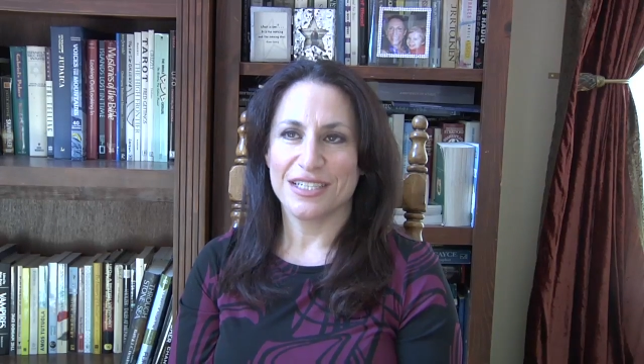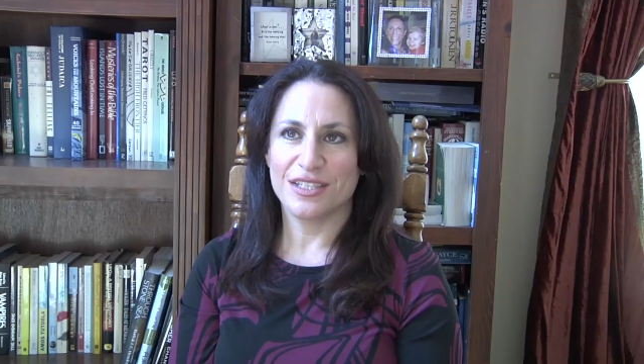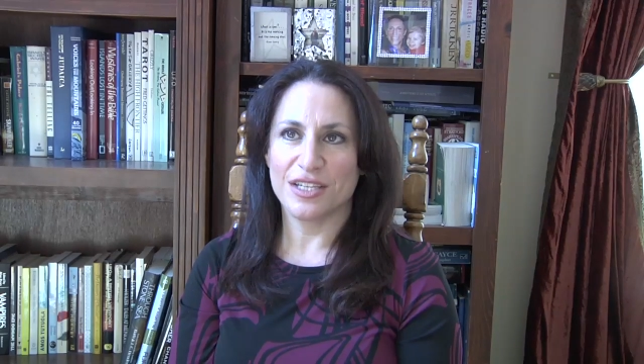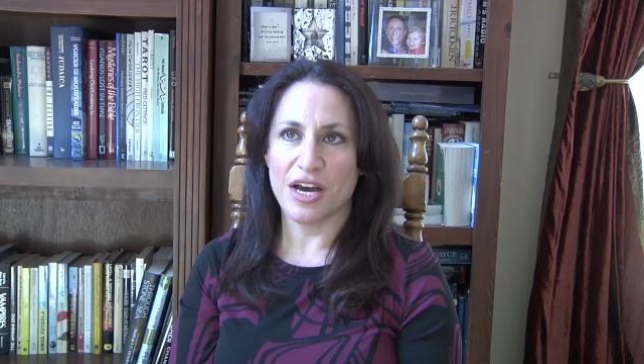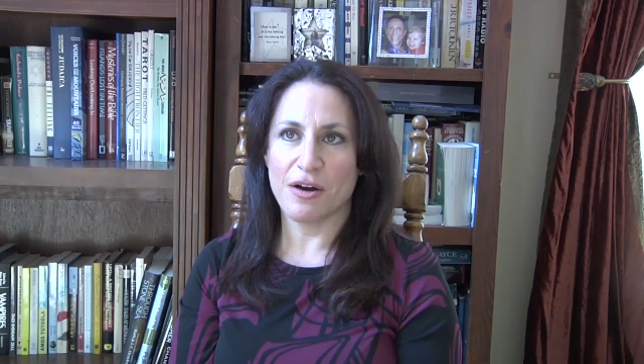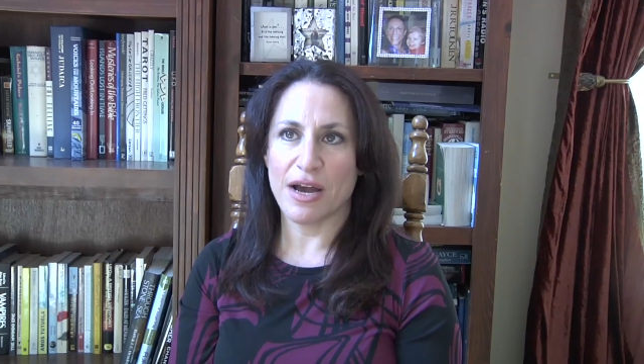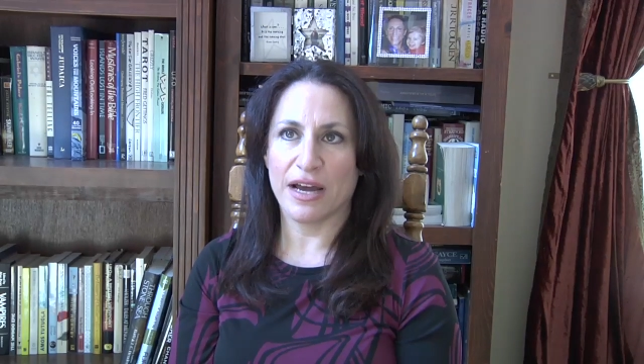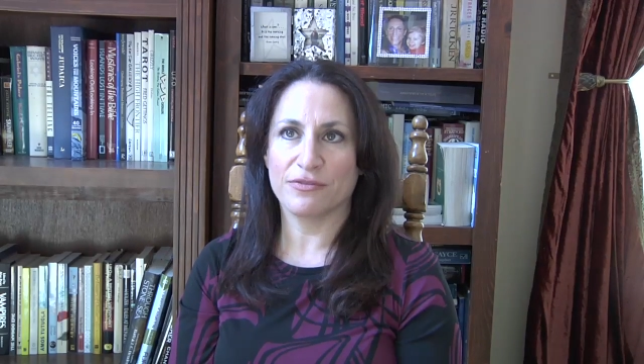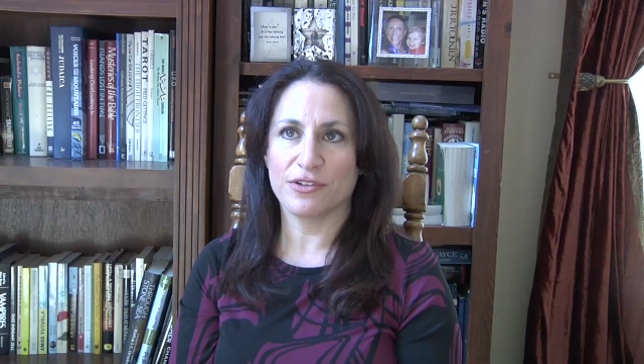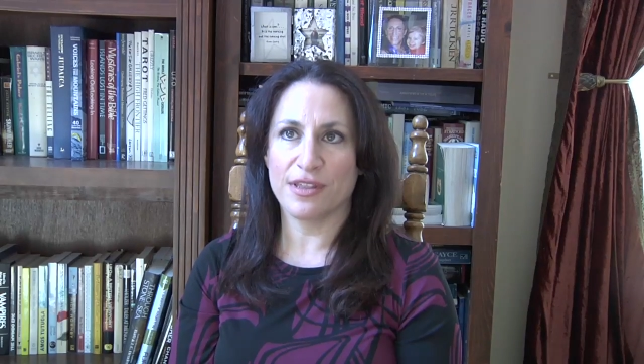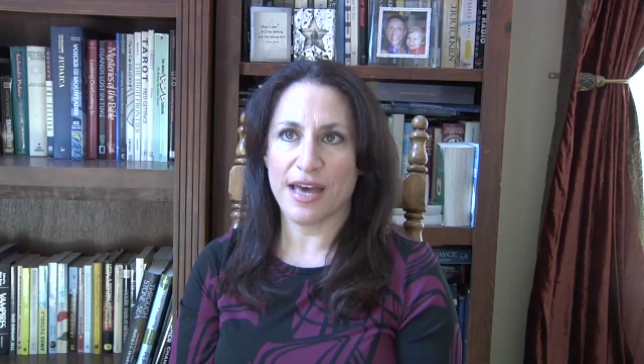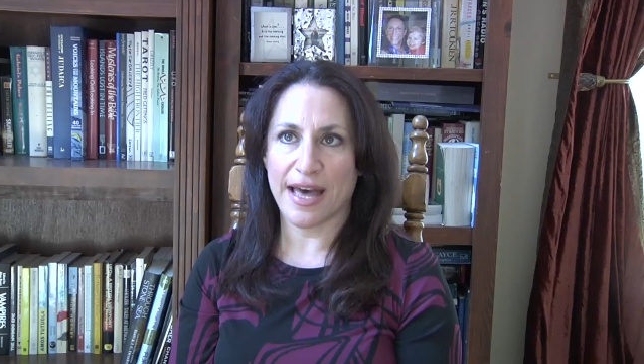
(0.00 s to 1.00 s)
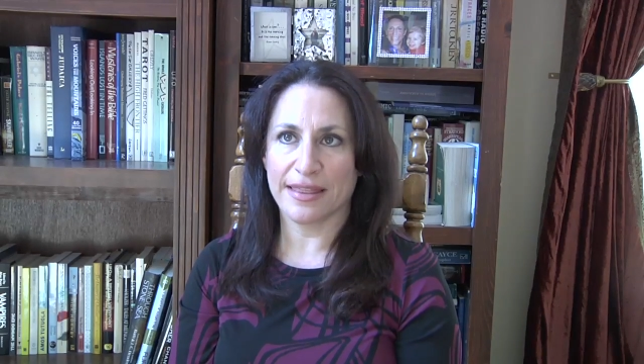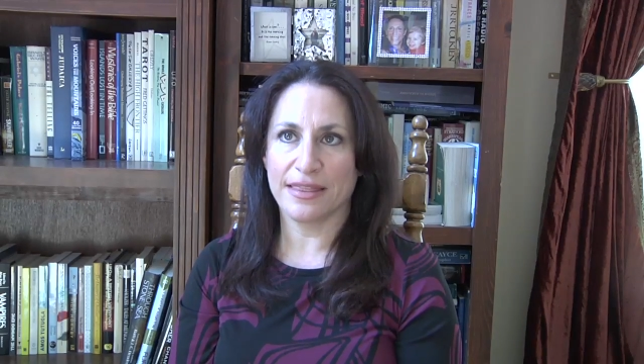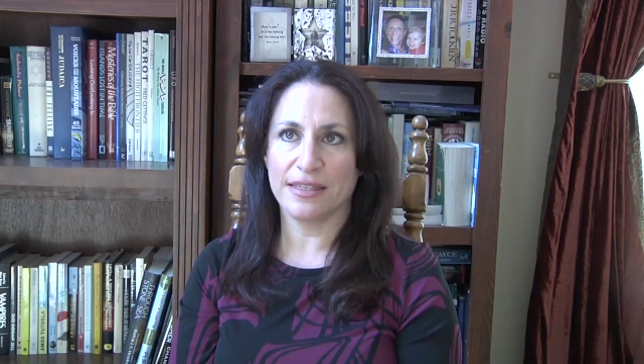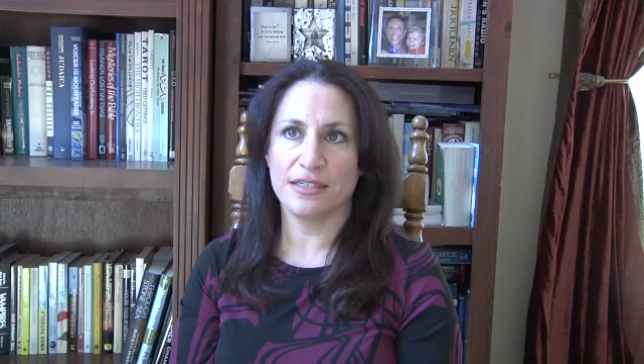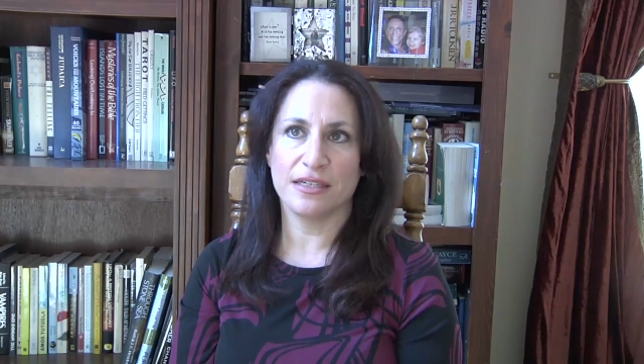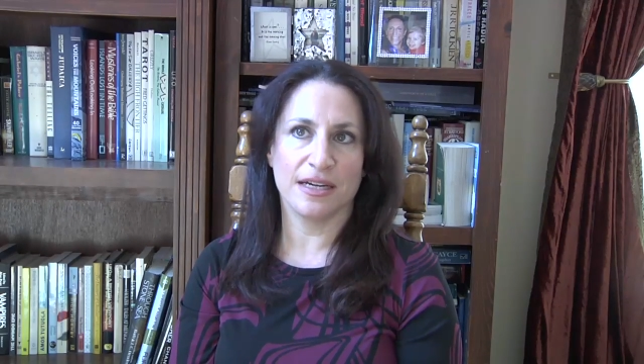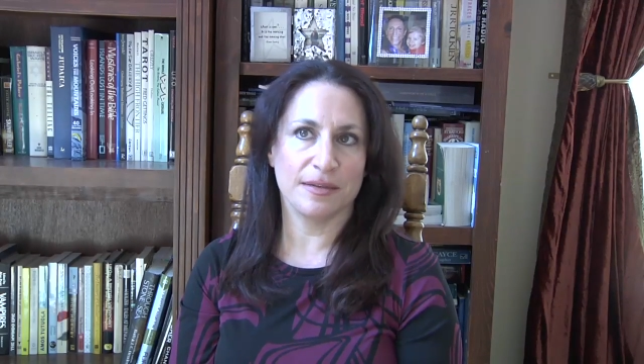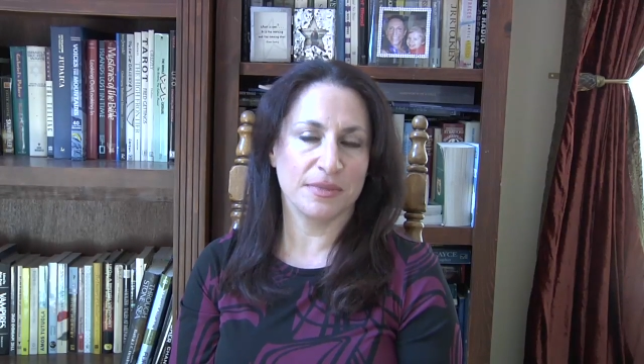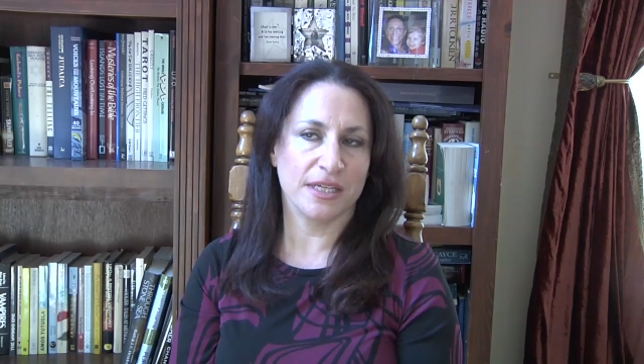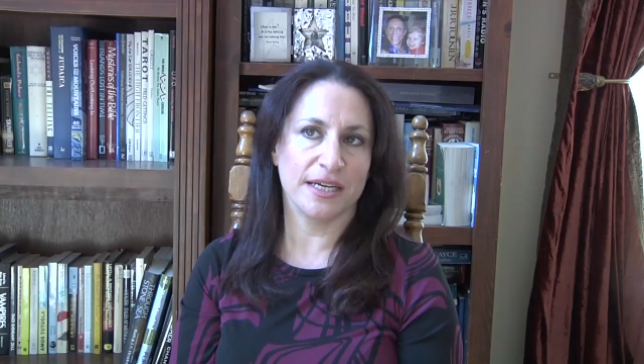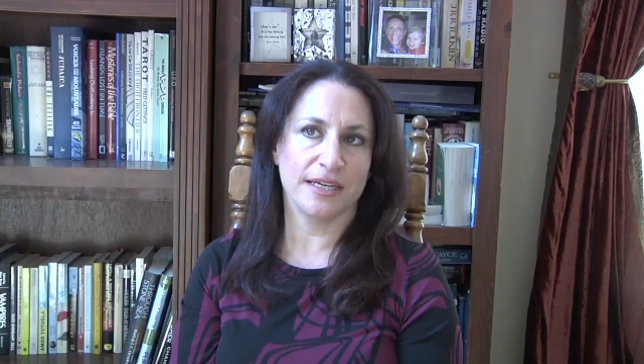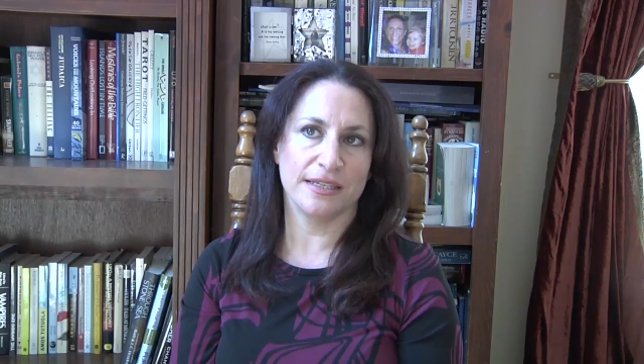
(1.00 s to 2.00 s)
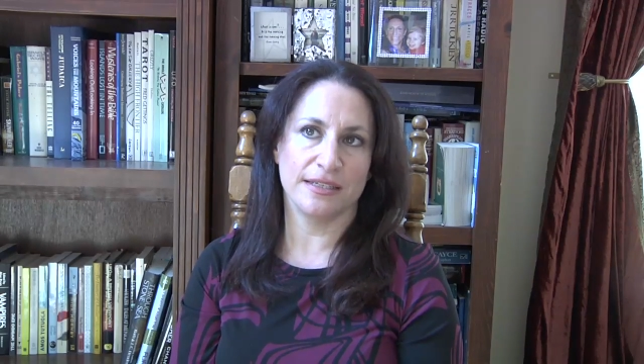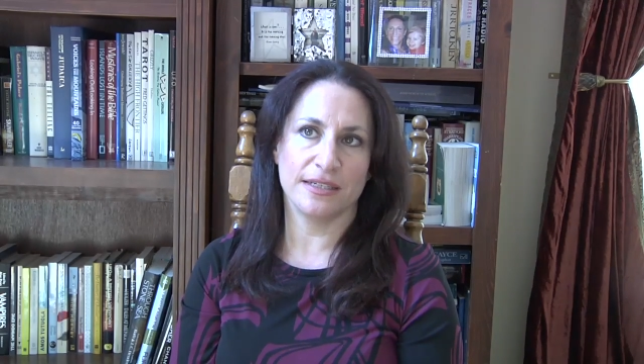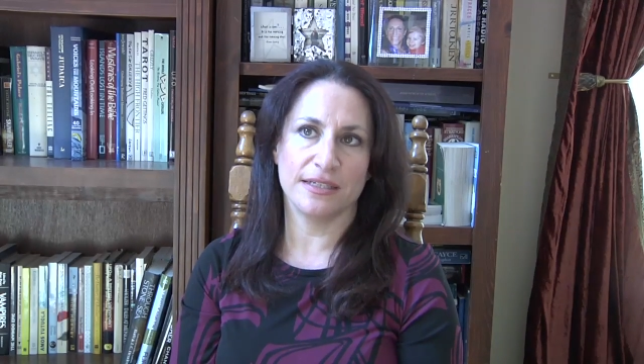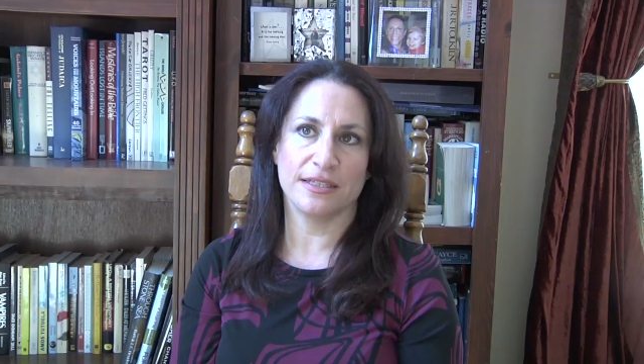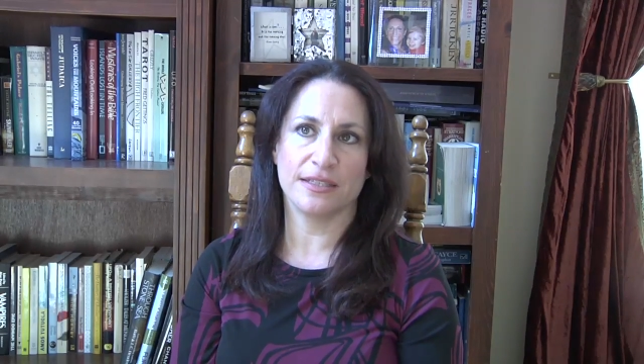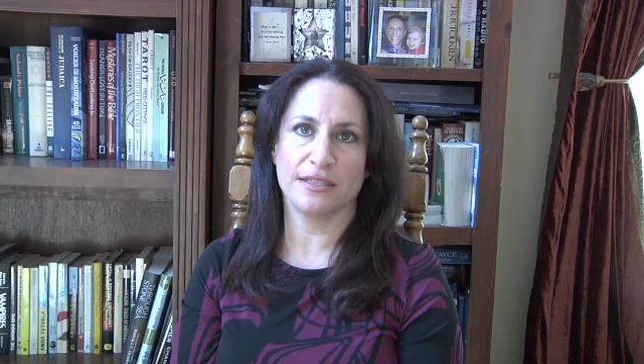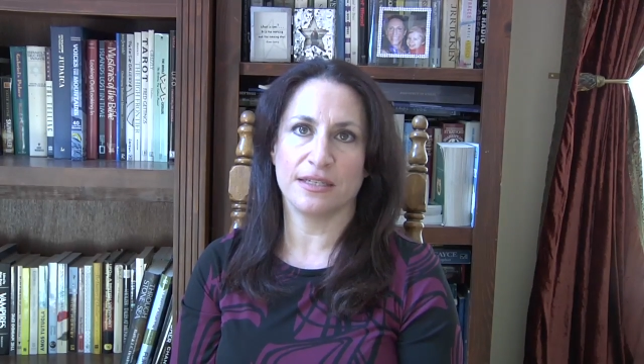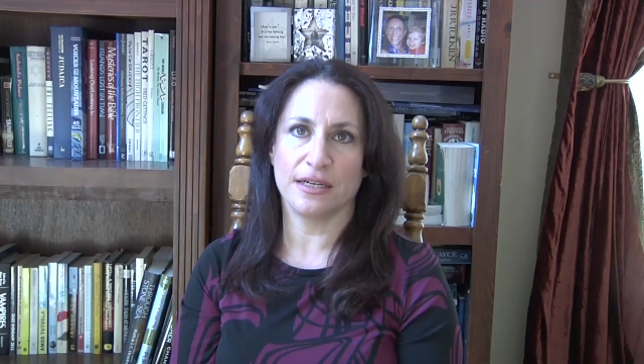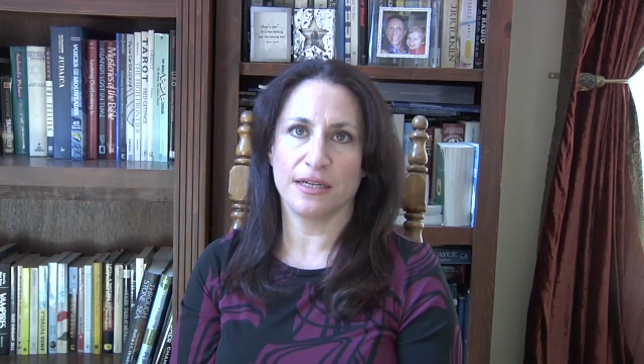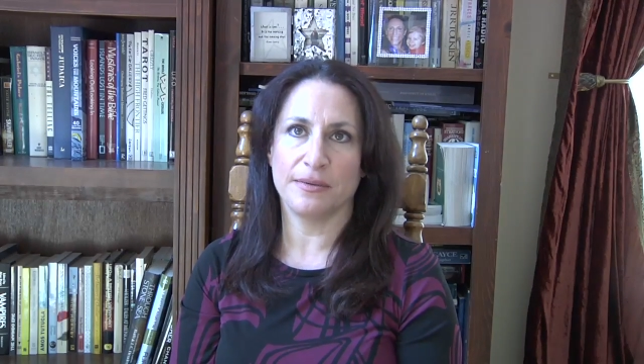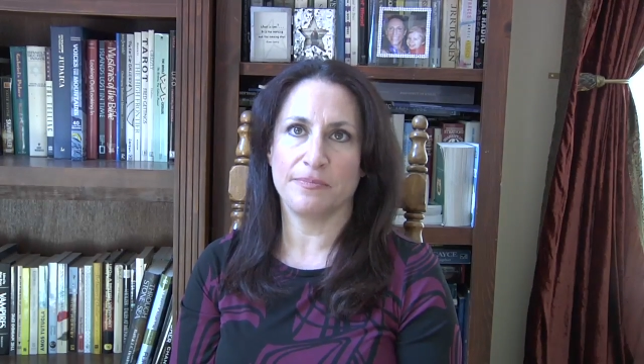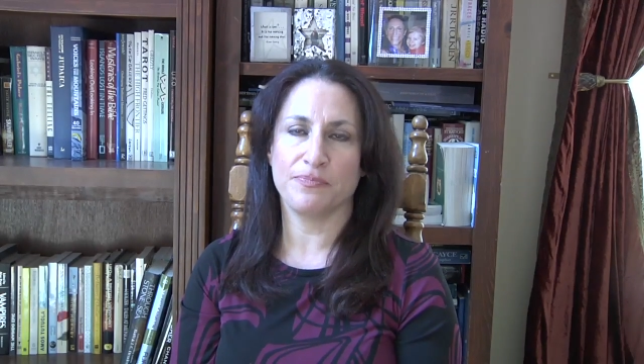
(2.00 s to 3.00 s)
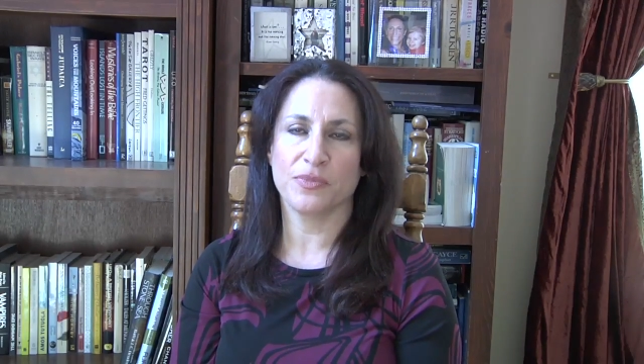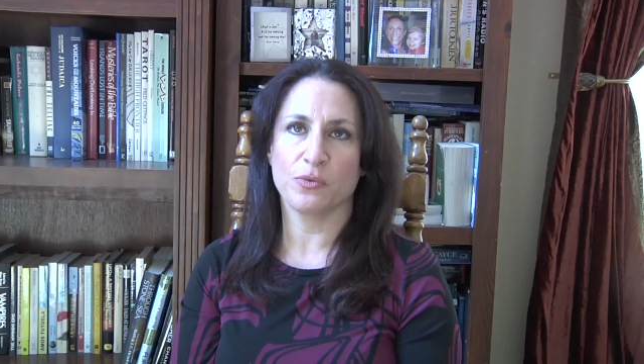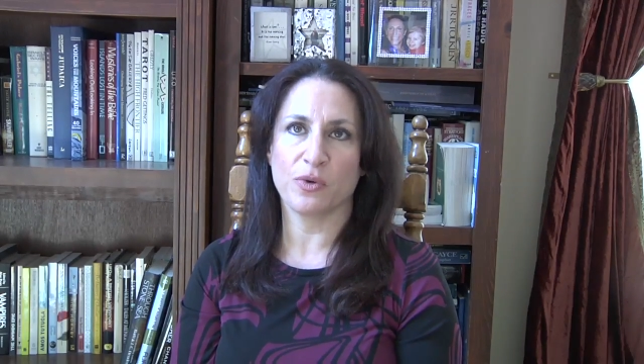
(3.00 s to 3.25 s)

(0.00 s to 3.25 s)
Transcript: So after that, the timeline is um,